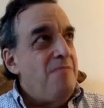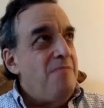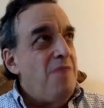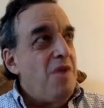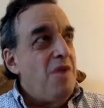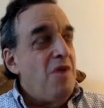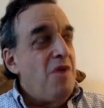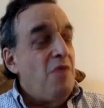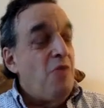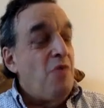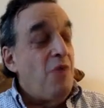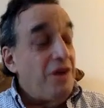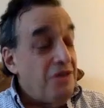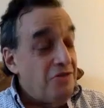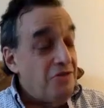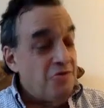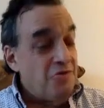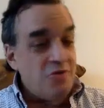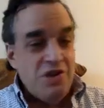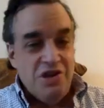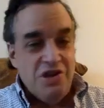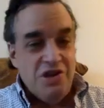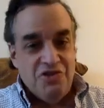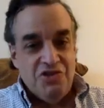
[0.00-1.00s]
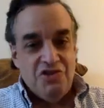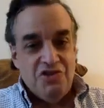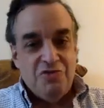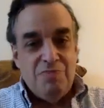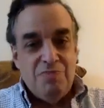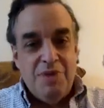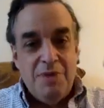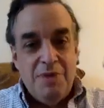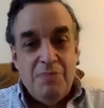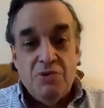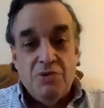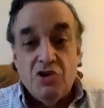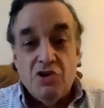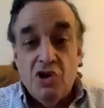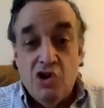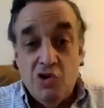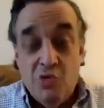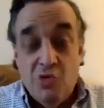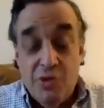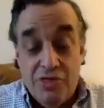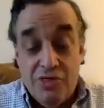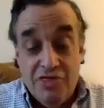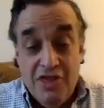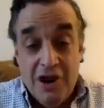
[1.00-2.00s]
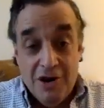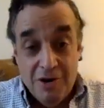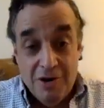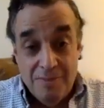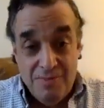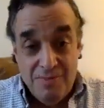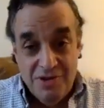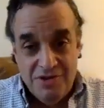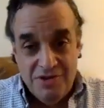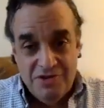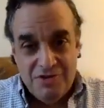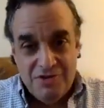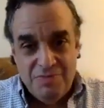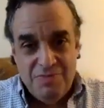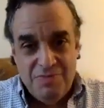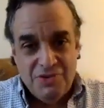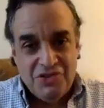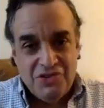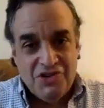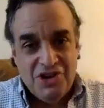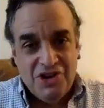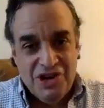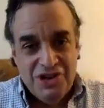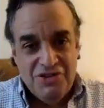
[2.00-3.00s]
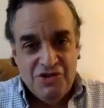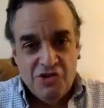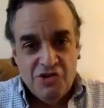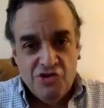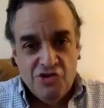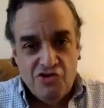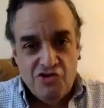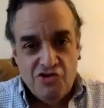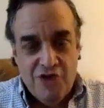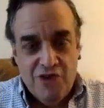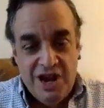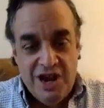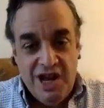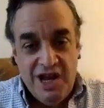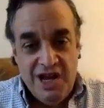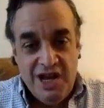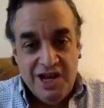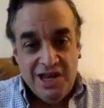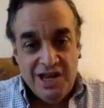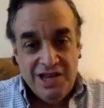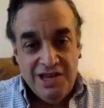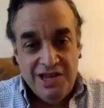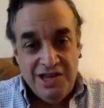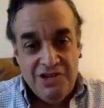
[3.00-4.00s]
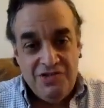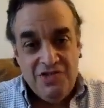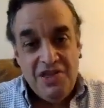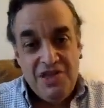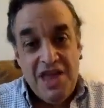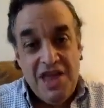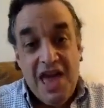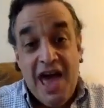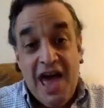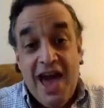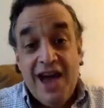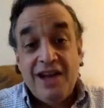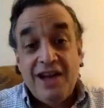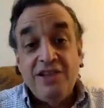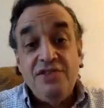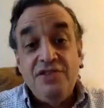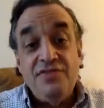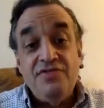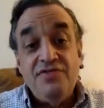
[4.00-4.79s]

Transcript: One of the reasons people go to a therapist, besides our training, is the act of